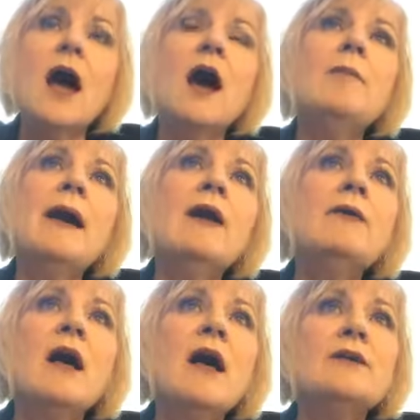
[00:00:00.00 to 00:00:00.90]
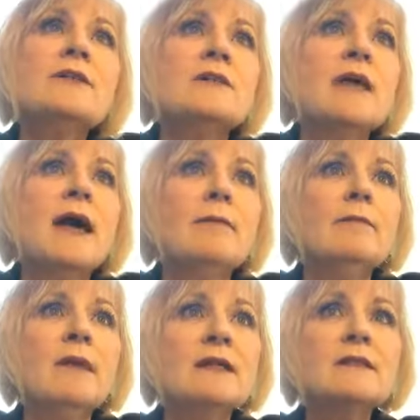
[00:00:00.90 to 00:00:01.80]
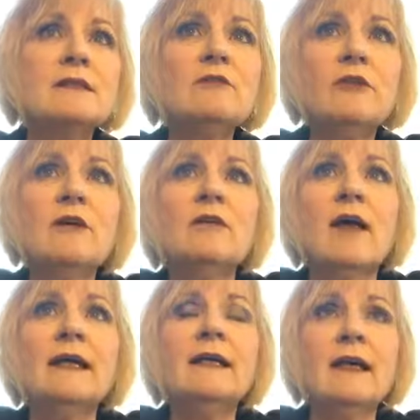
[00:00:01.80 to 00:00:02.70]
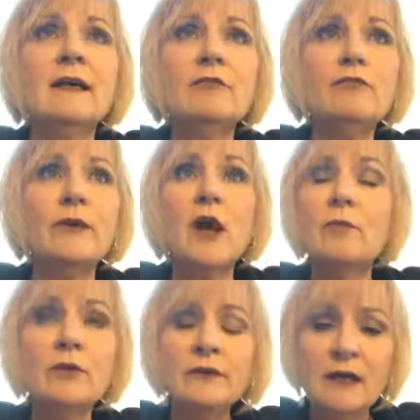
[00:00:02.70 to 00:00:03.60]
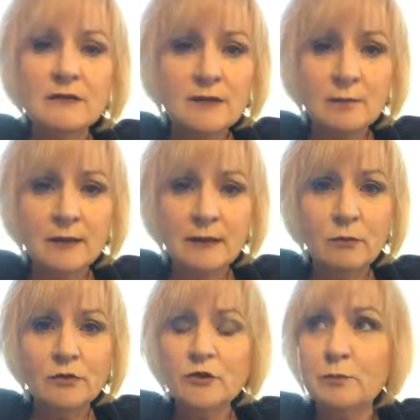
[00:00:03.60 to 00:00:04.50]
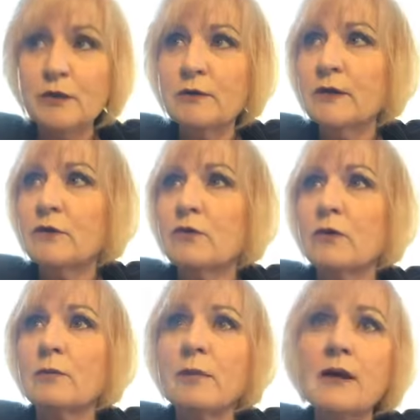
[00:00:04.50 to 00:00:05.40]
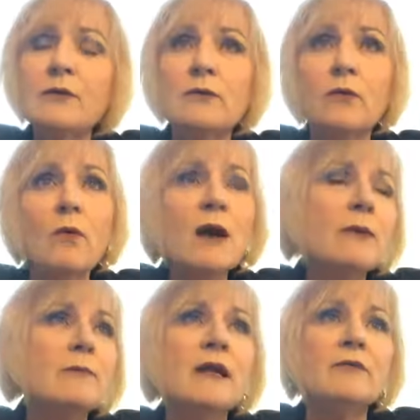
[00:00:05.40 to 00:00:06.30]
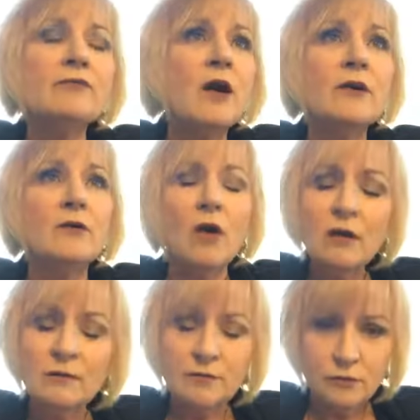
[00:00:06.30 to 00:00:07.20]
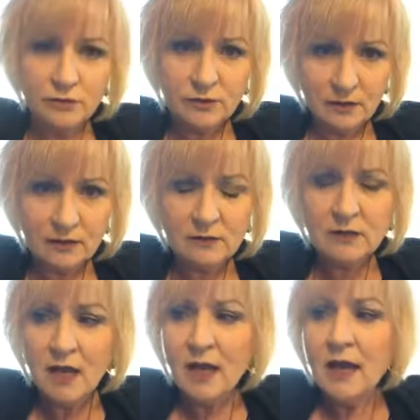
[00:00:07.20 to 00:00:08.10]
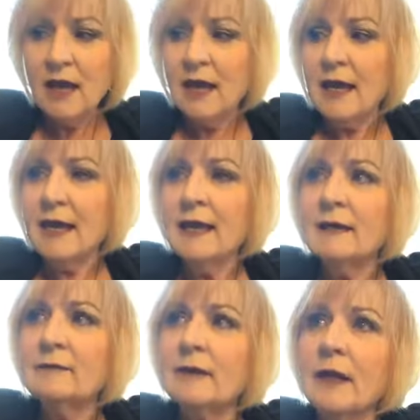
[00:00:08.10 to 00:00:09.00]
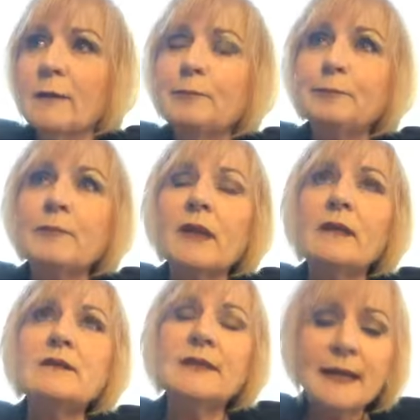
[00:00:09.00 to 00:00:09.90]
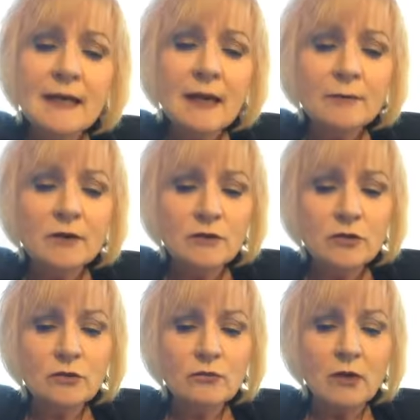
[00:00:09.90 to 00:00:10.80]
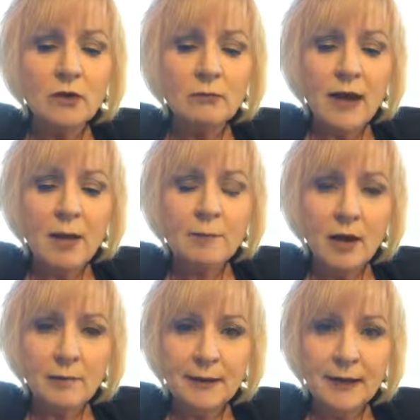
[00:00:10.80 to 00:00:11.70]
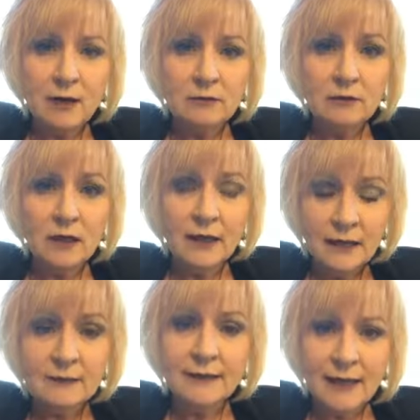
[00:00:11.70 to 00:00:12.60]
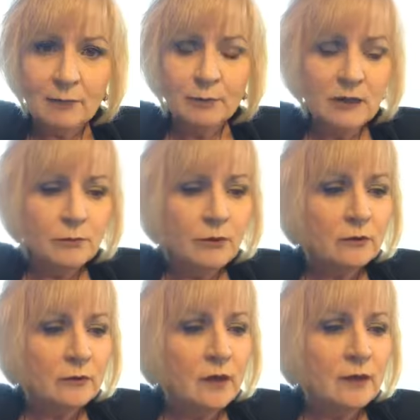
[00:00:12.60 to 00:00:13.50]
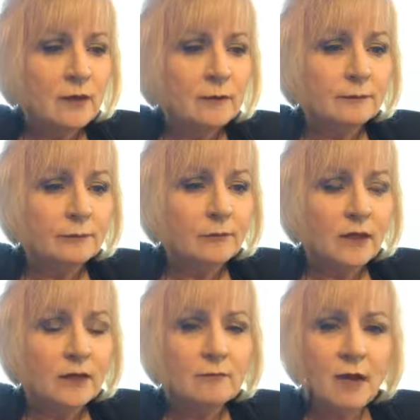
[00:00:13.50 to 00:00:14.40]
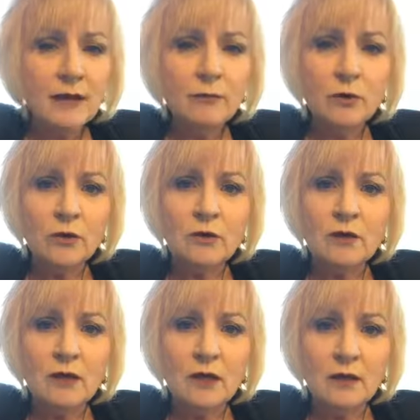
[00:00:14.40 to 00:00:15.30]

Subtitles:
about us that makes us feel like if we are bullying somebody, we're superior or better, or why we make fun, or all of those things. And today I'm going to do a rap about handicapped people. In my work,